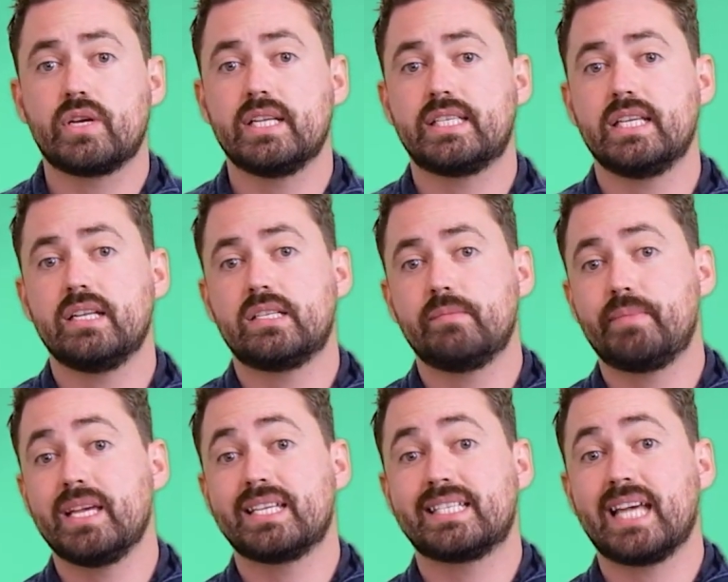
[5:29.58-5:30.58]
considered to
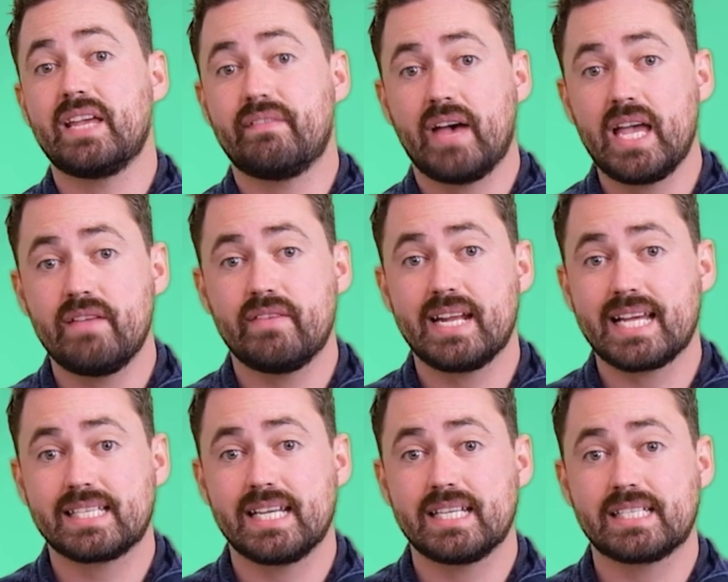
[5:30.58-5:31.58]
be a safe haven
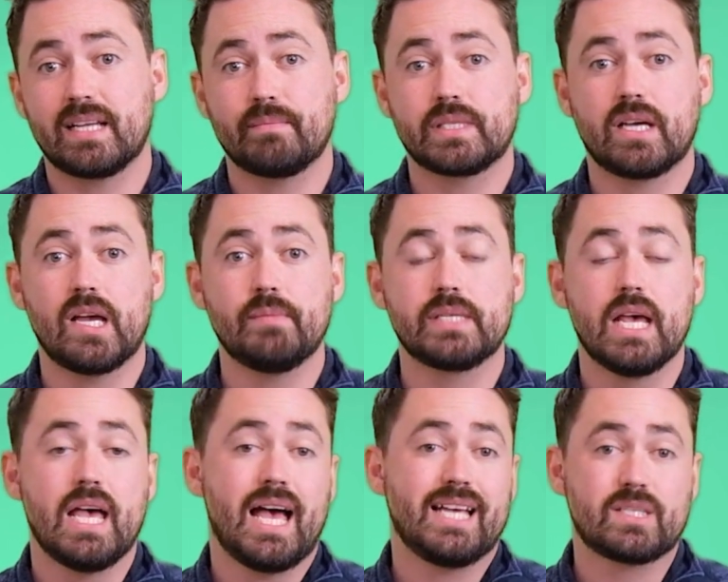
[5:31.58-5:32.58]
asset sometimes,
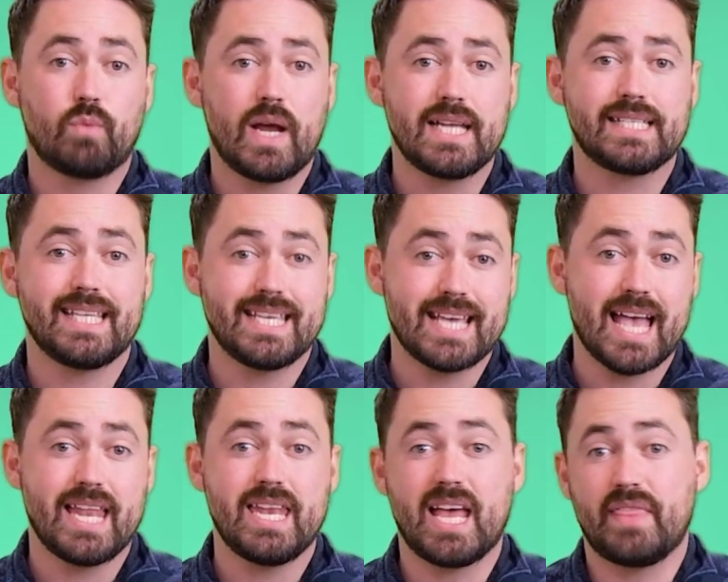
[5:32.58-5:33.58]
as well as the
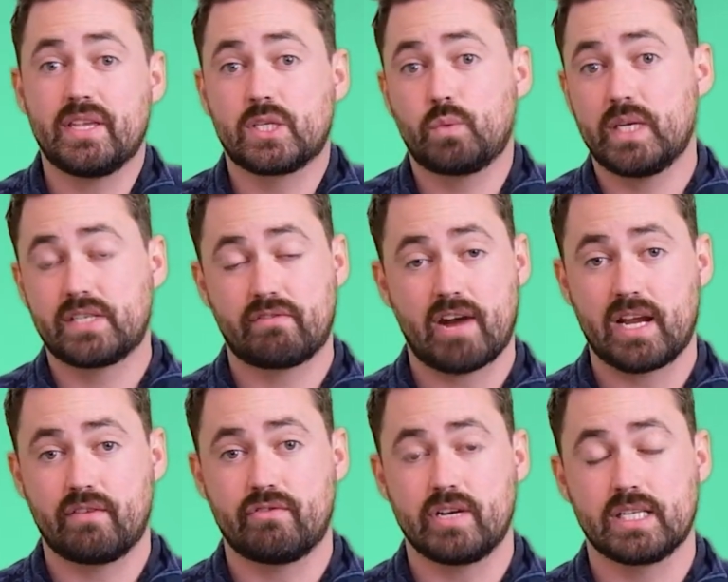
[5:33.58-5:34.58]
yen and the Swiss
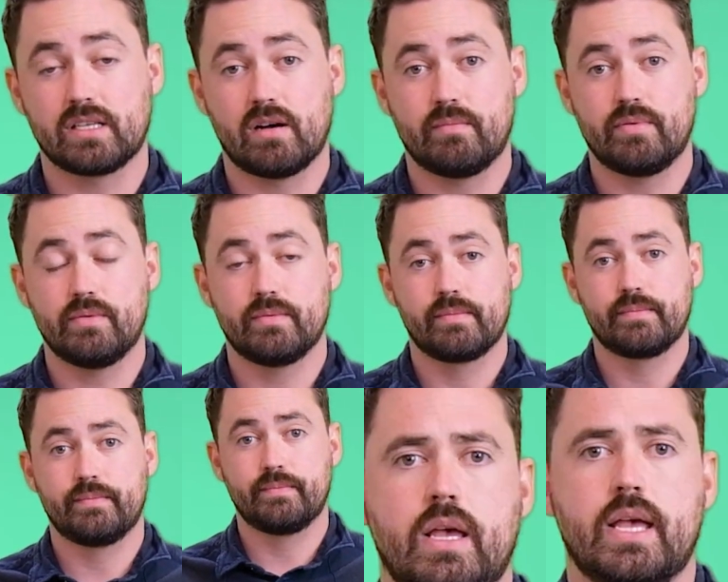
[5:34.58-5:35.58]
franc, for example.
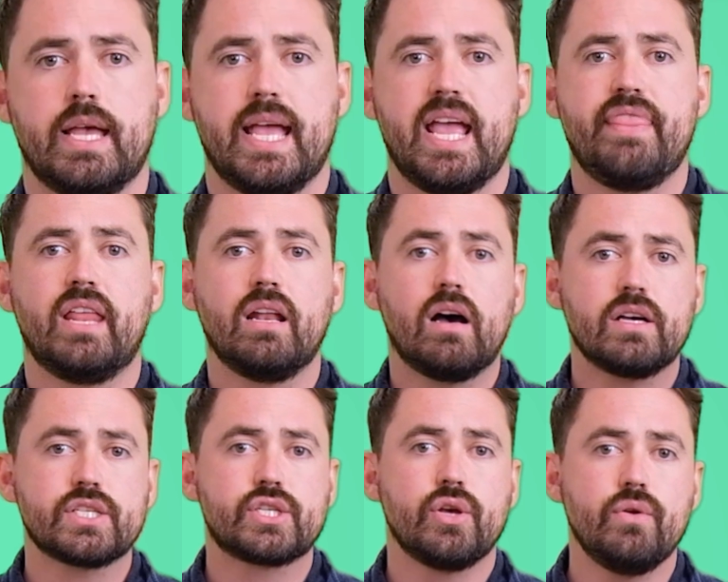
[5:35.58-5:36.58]
In the
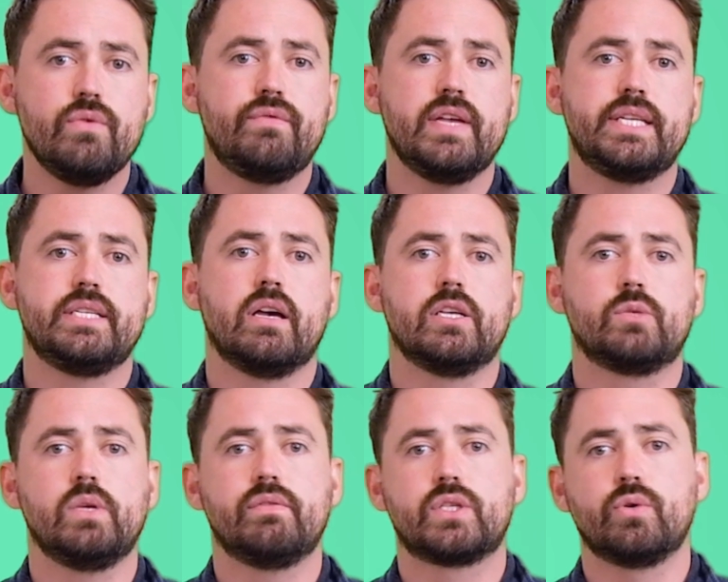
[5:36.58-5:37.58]
last two videos,
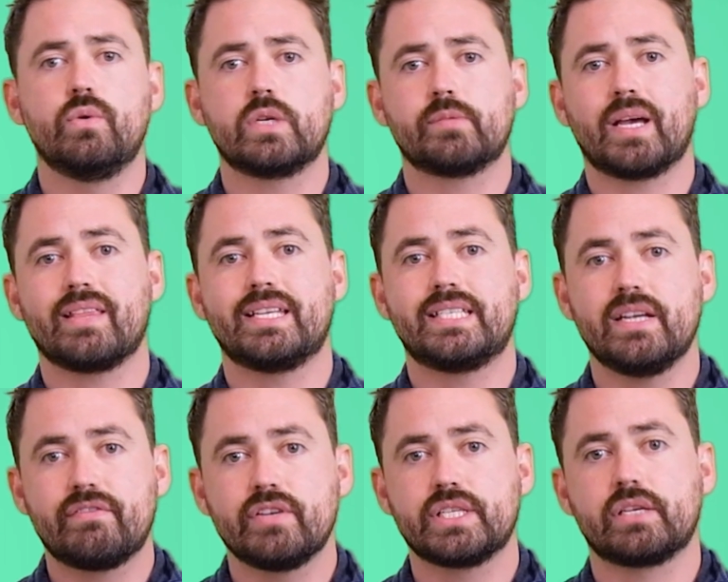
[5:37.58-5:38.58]
we have talked about the
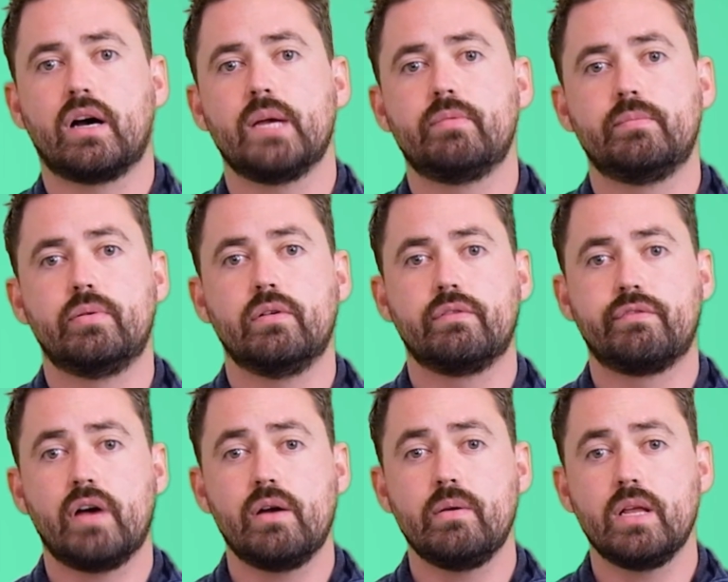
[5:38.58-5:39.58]
different type of
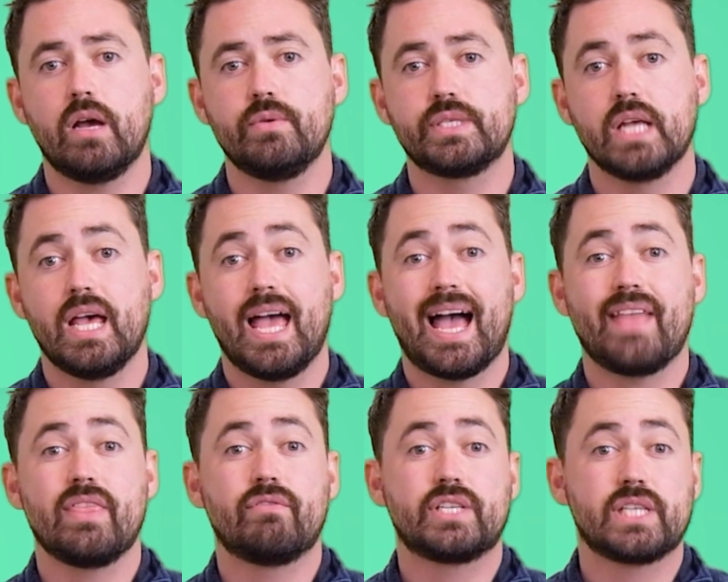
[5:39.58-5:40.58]
portfolios
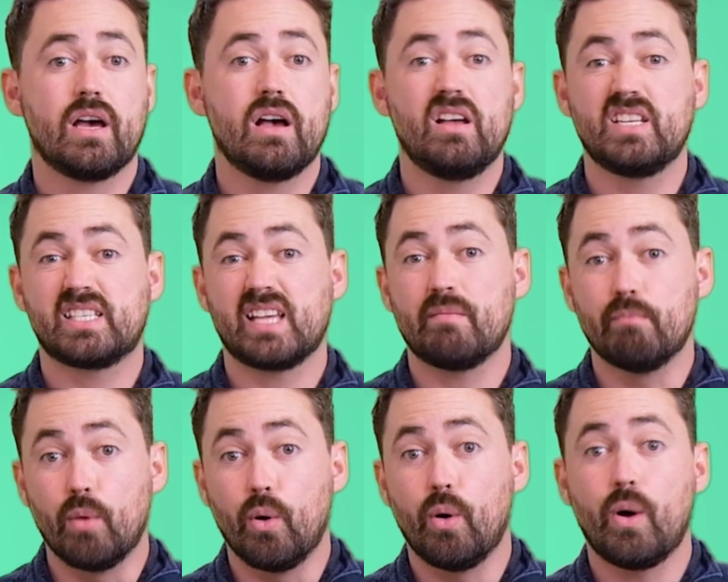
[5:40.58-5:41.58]
and the returns that
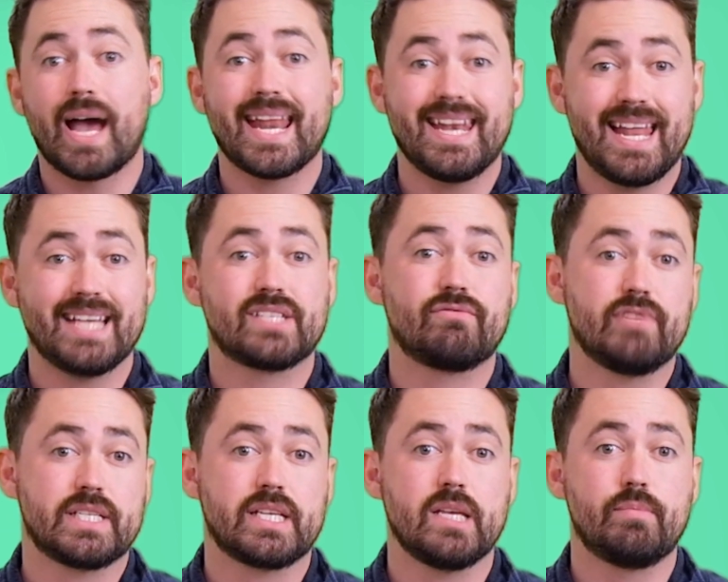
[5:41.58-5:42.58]
more and less
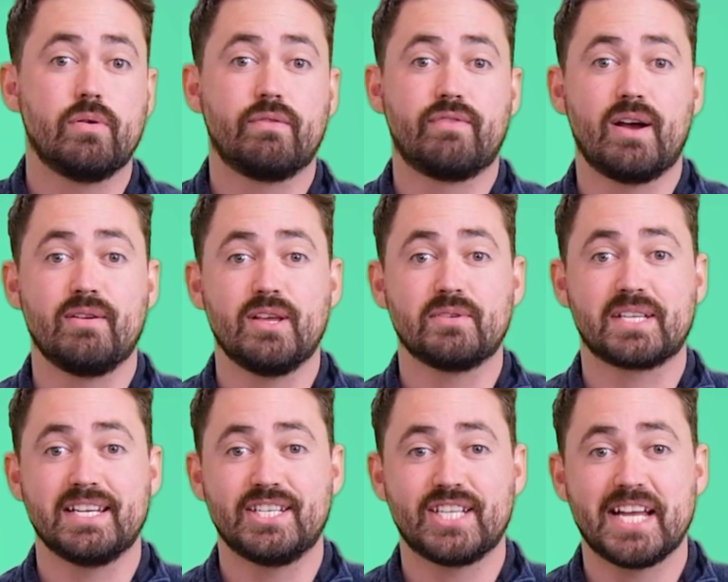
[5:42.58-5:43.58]
risky portfolios
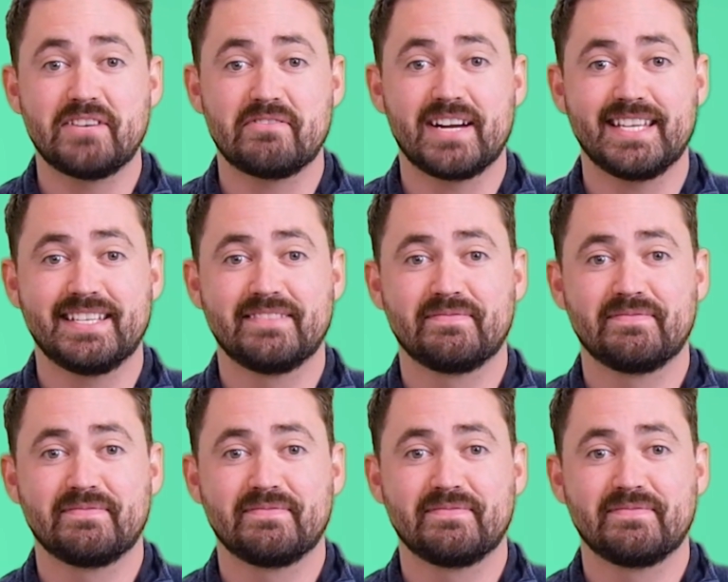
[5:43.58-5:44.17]
can generate.